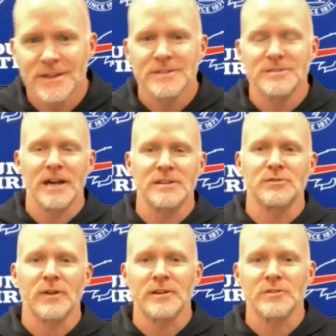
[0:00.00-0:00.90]

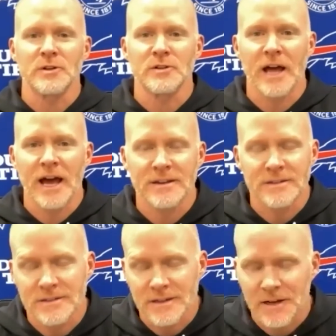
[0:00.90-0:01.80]
satisfactory or not,
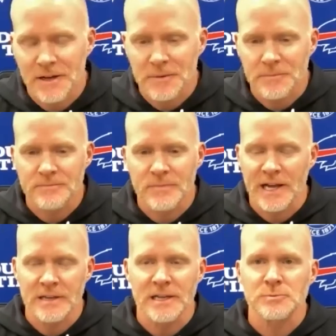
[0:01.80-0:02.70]
um, I
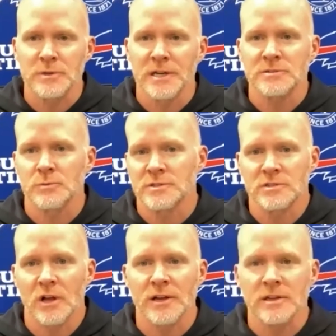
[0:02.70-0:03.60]
got an explanation, which is
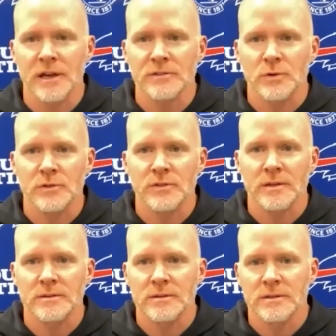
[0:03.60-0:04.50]
all I can ask for that
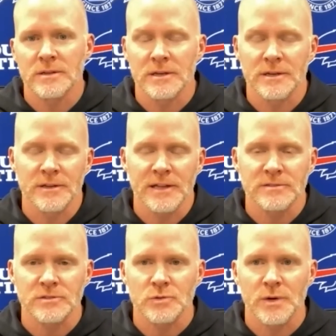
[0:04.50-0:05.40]
uh, in that
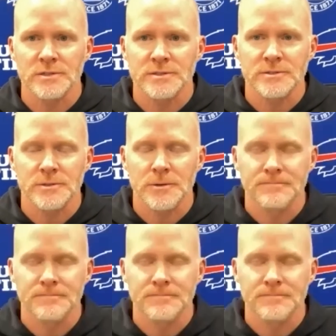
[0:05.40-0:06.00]
situation. So.